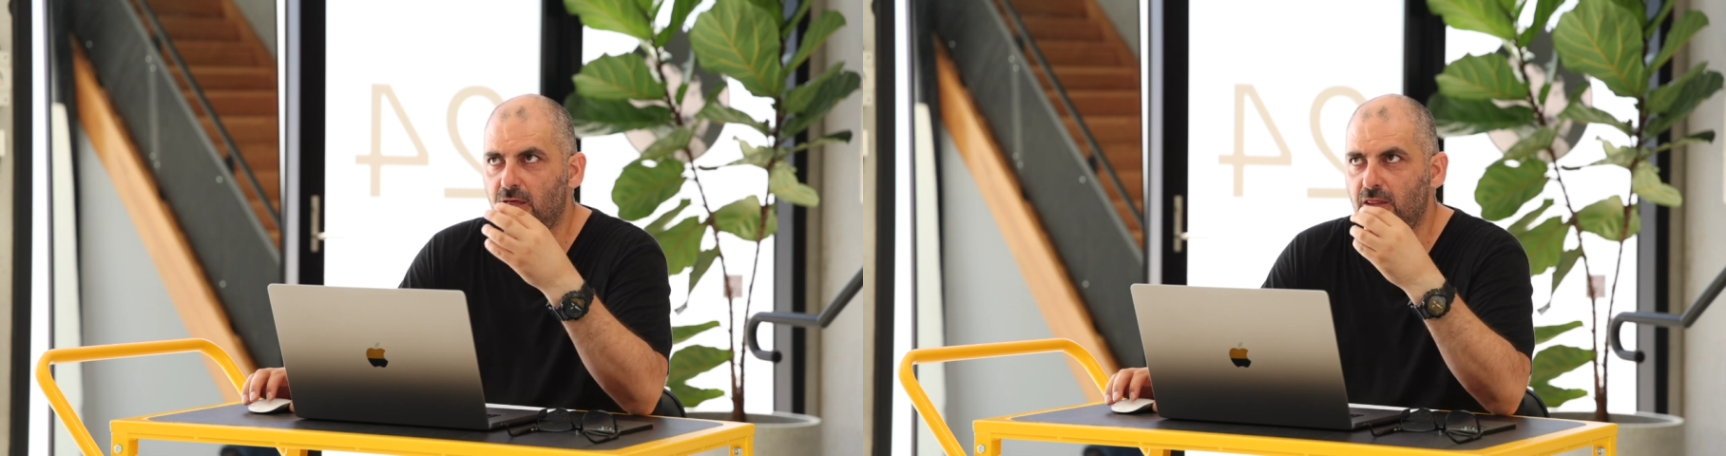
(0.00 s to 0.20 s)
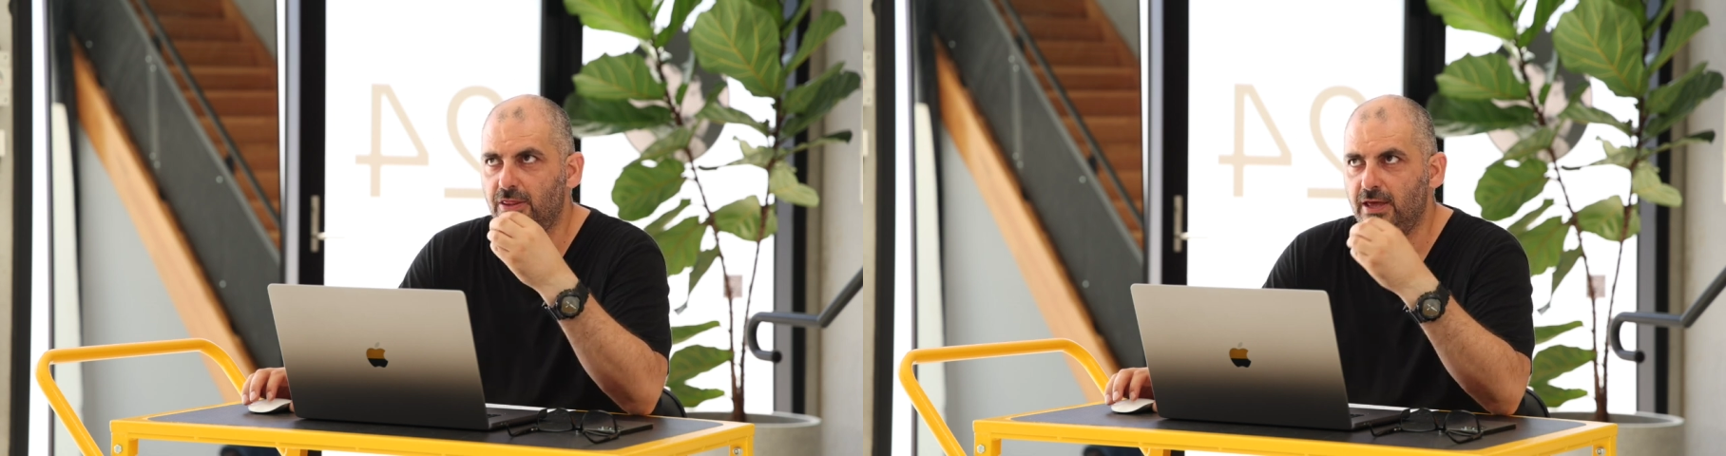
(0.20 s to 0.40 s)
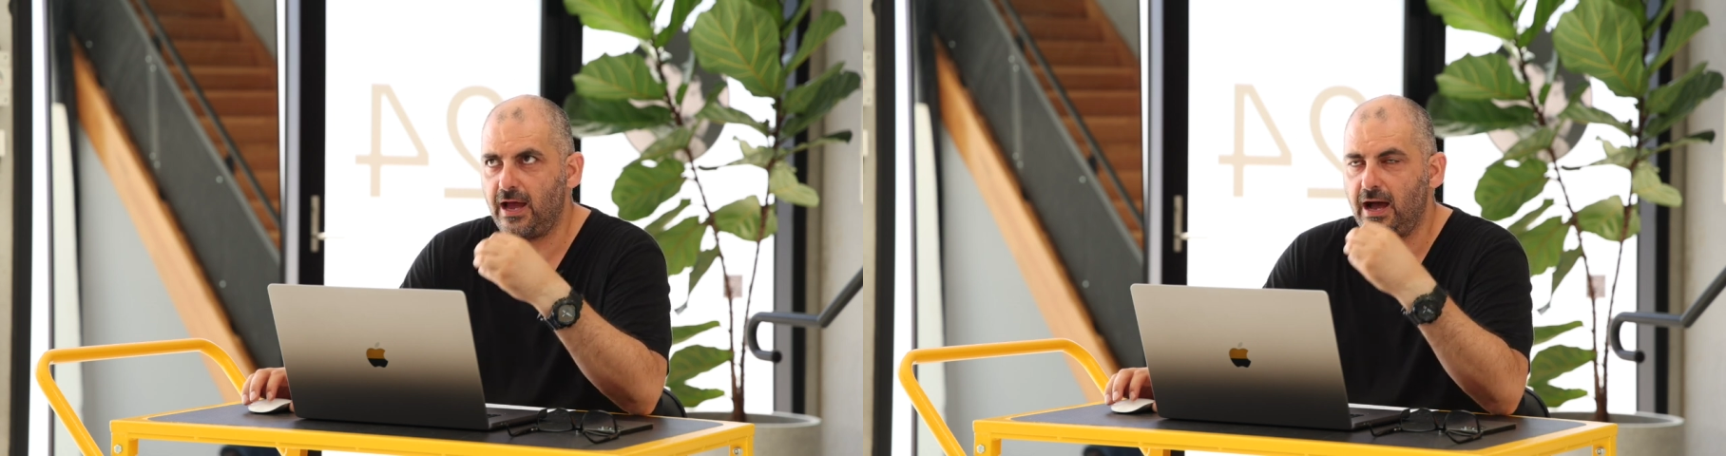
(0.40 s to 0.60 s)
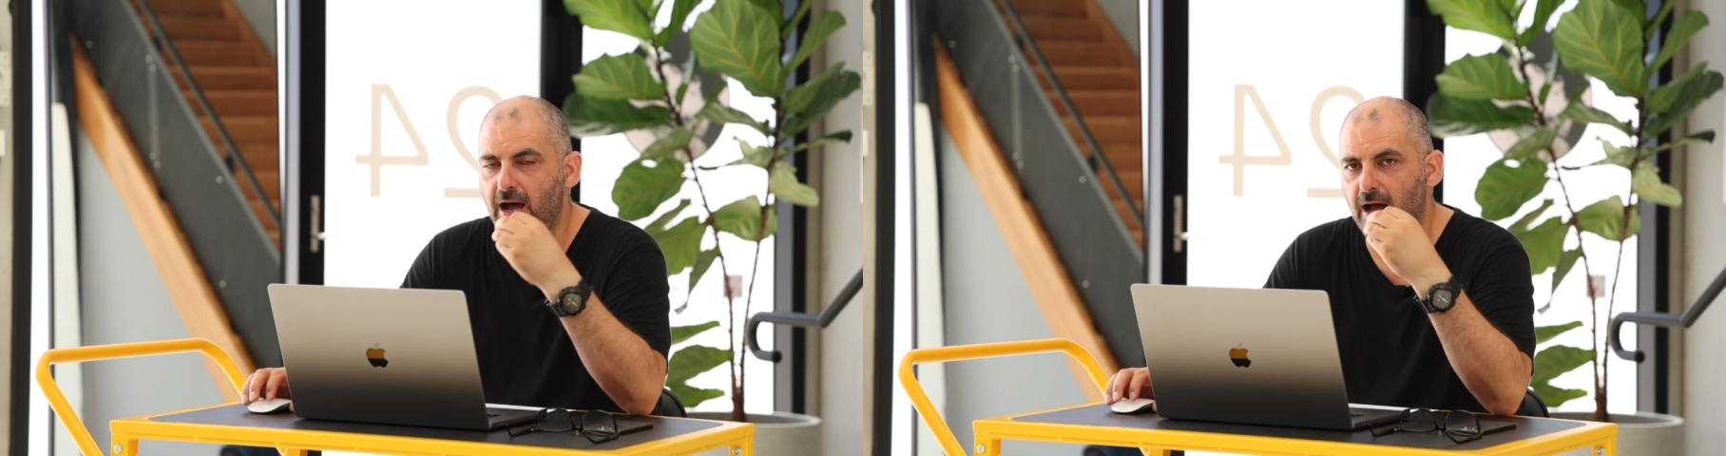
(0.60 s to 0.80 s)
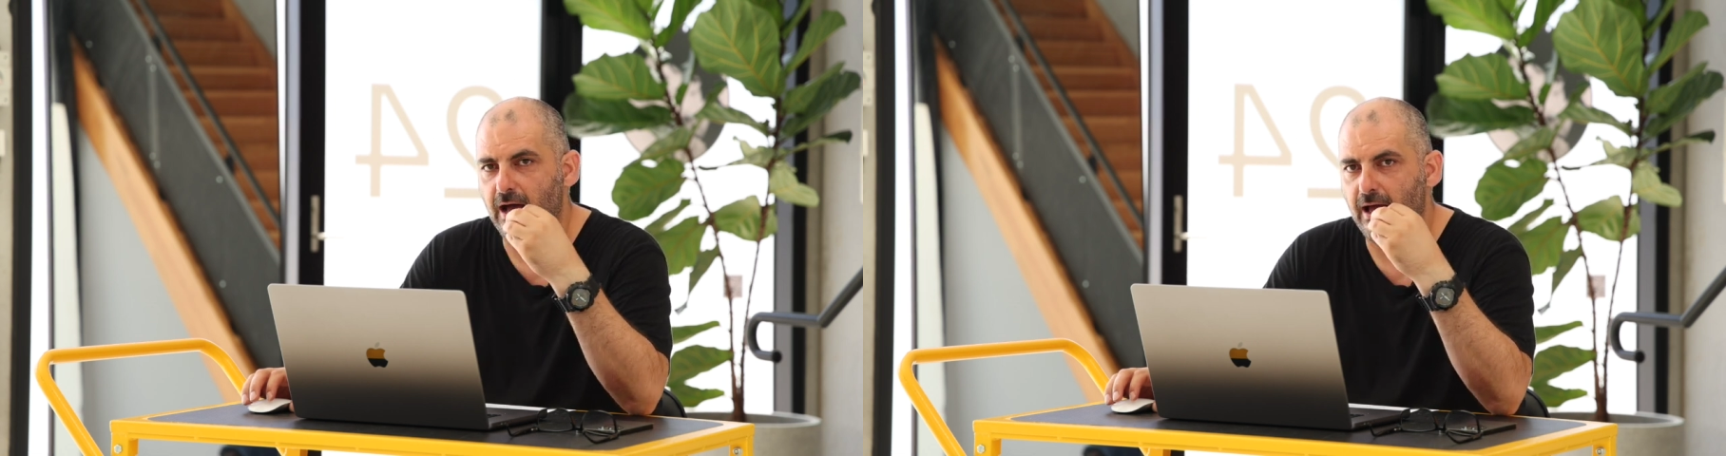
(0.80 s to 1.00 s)
there
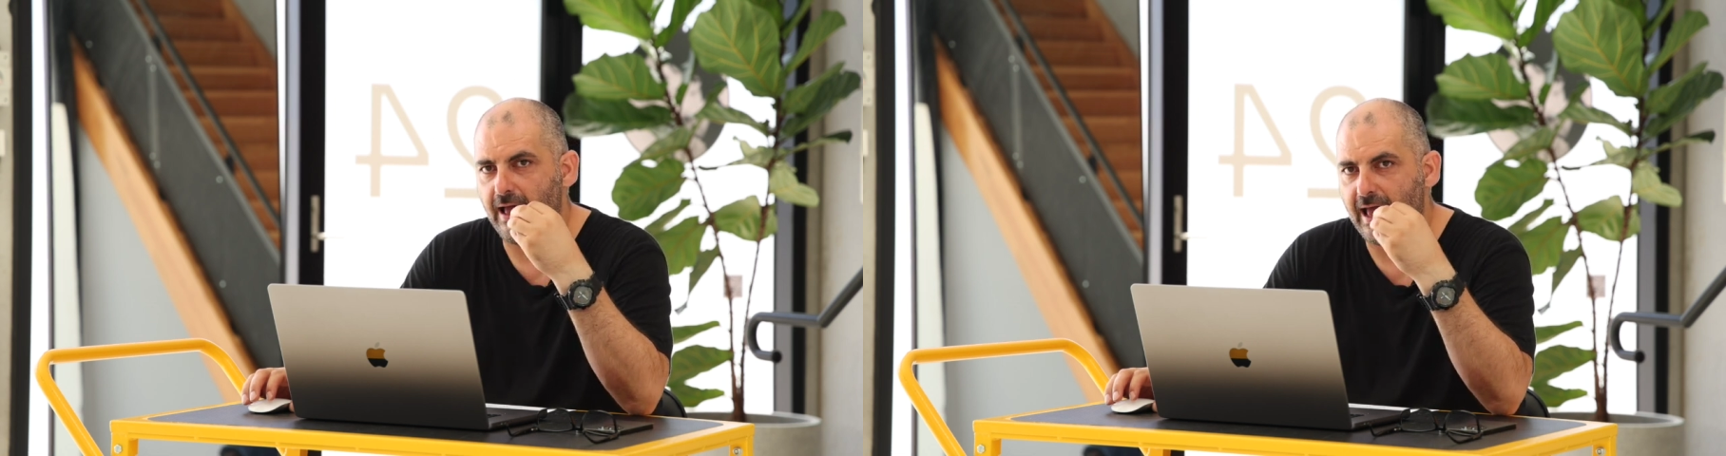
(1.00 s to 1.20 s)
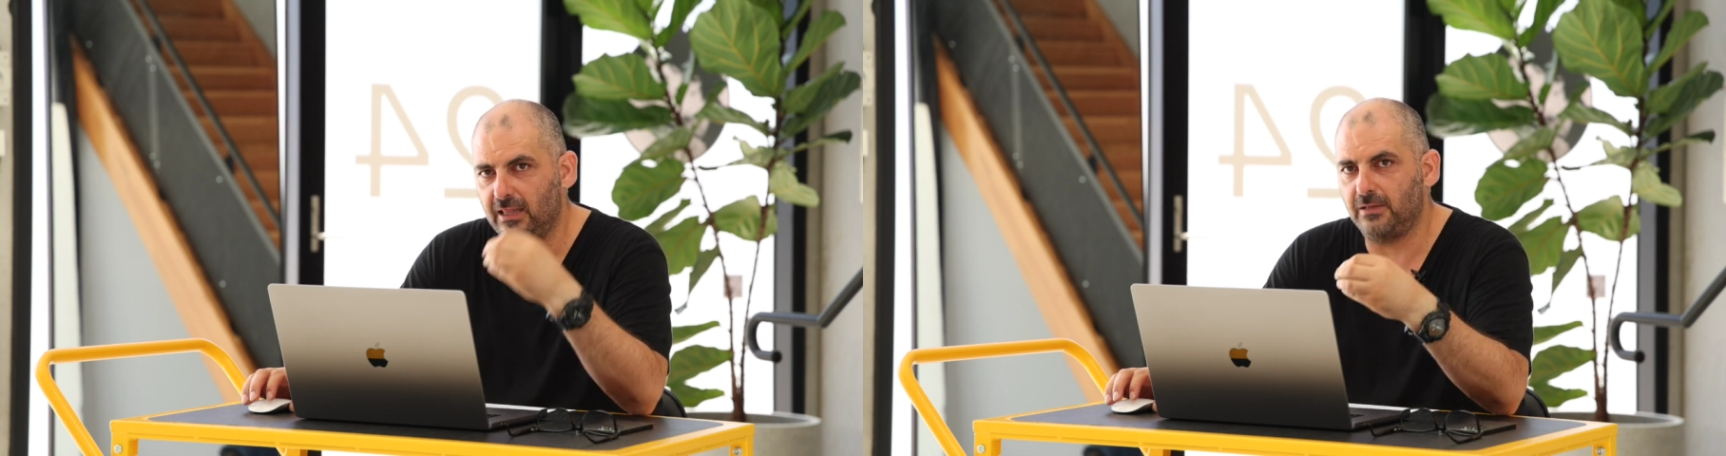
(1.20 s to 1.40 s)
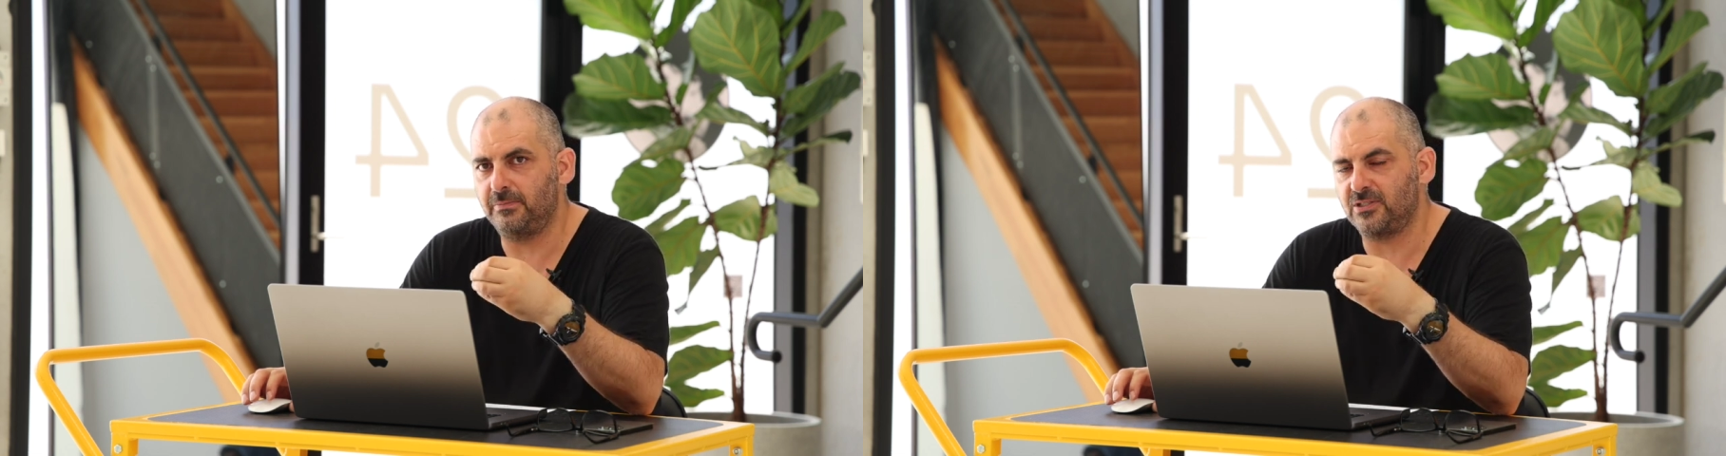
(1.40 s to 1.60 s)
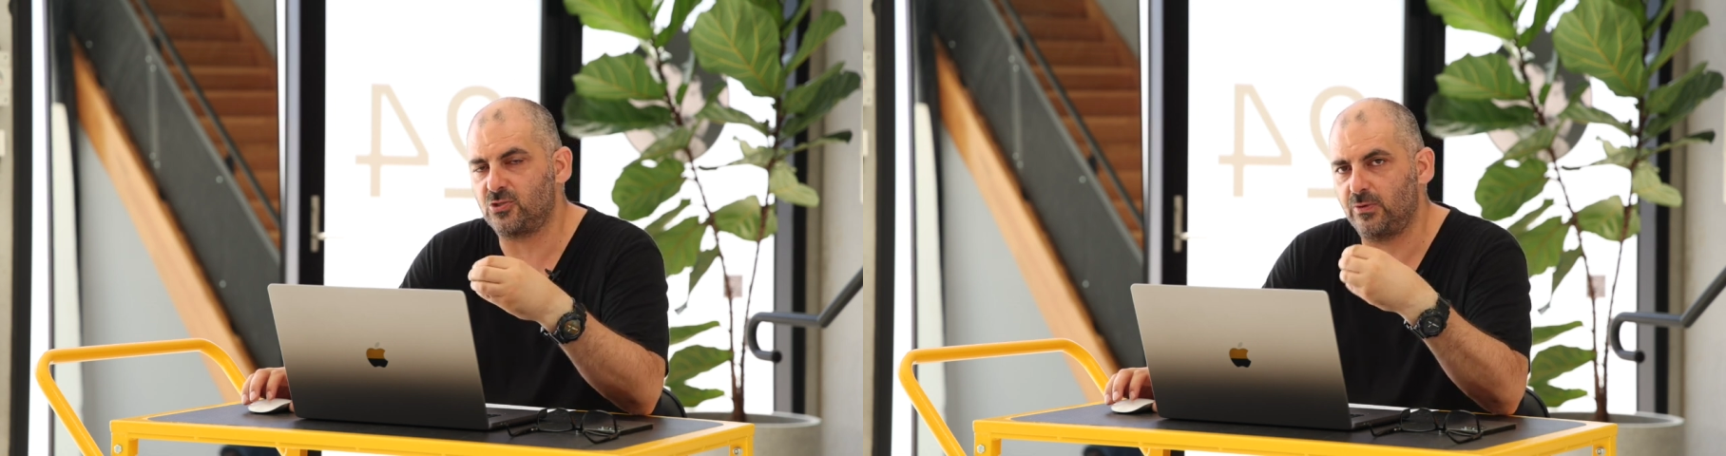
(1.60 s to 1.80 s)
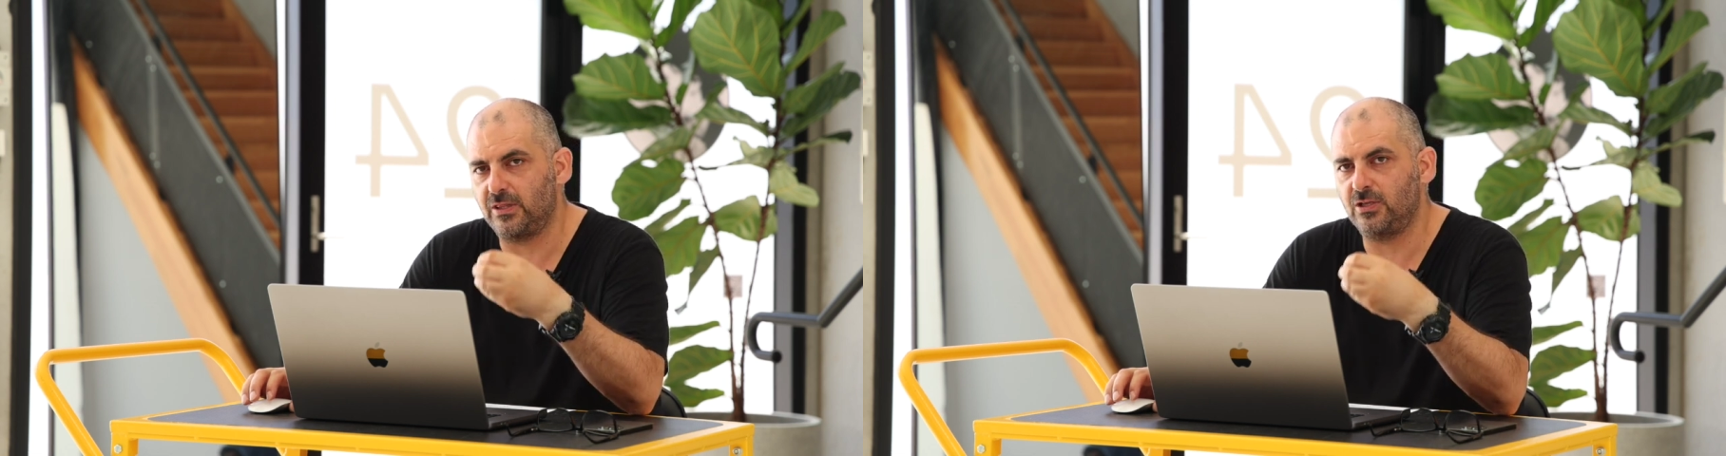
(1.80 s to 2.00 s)
are
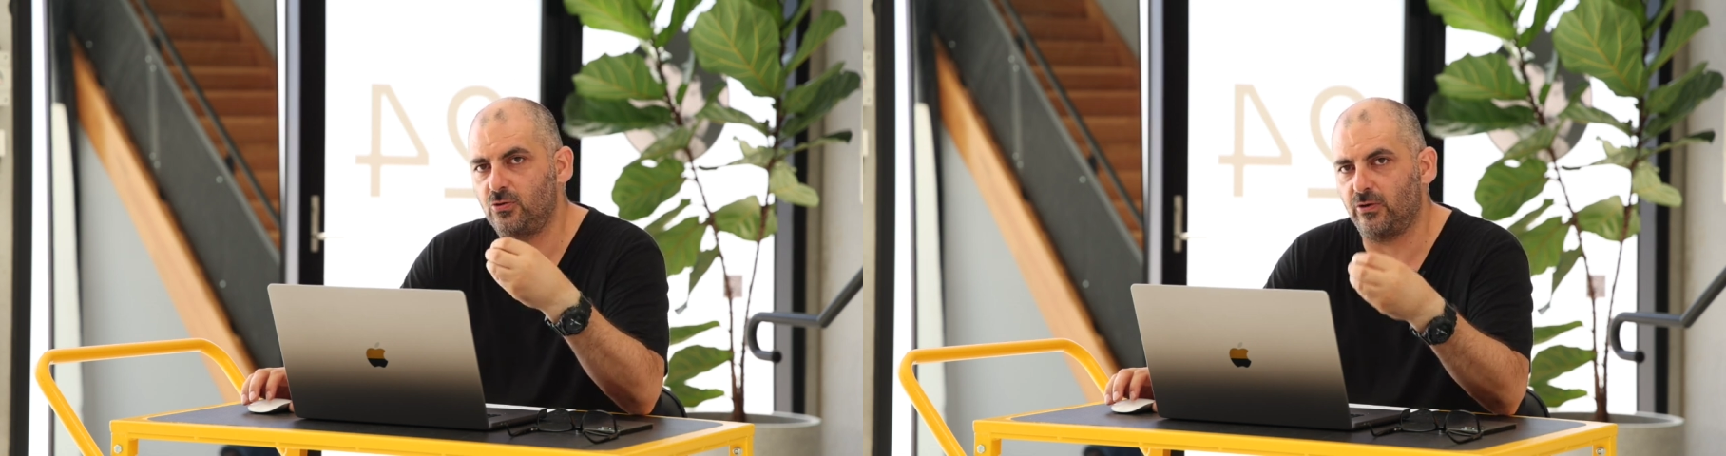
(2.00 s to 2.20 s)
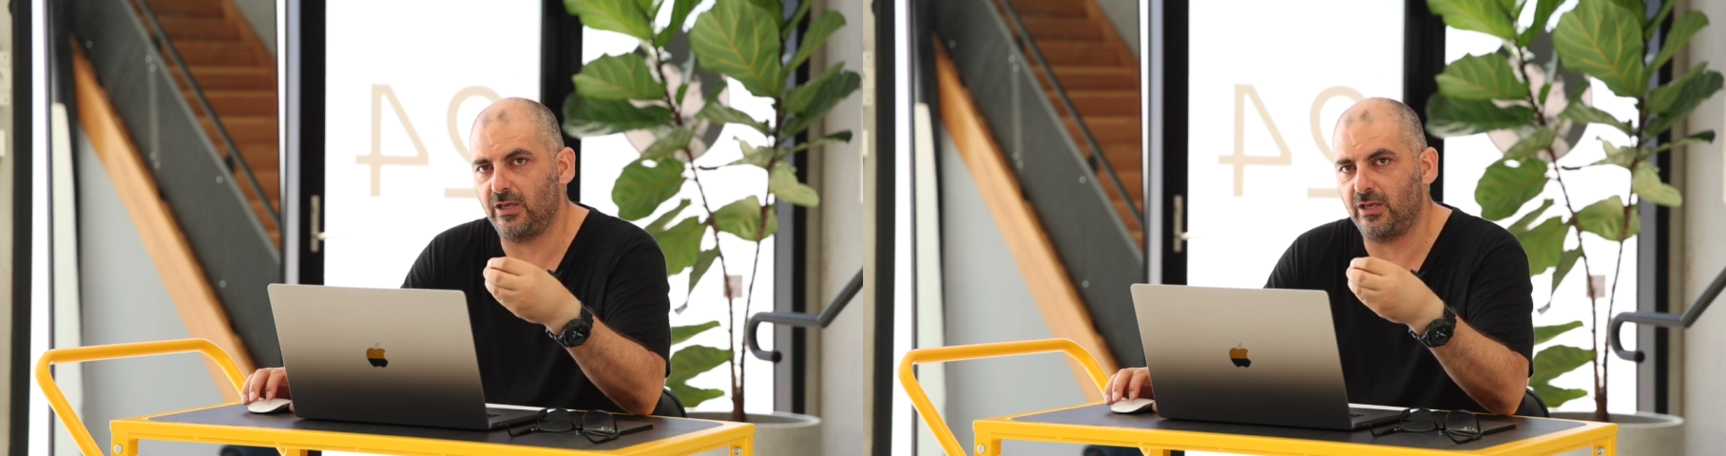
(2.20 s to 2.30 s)
elements within your